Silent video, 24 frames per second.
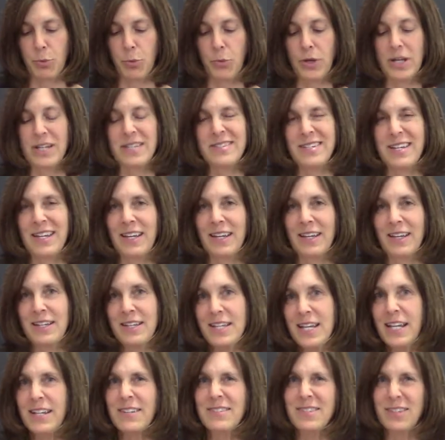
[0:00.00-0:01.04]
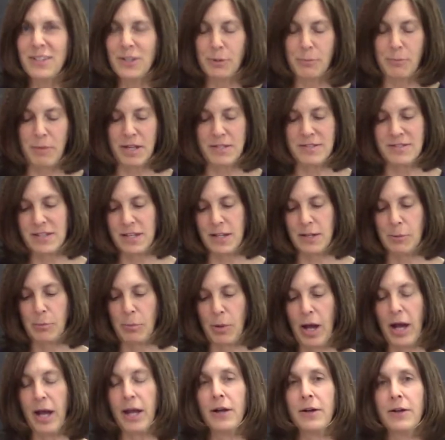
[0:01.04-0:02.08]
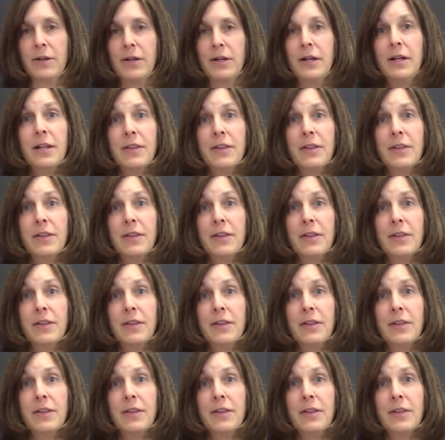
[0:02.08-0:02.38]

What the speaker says: pointing, it gets a little messy in a pile.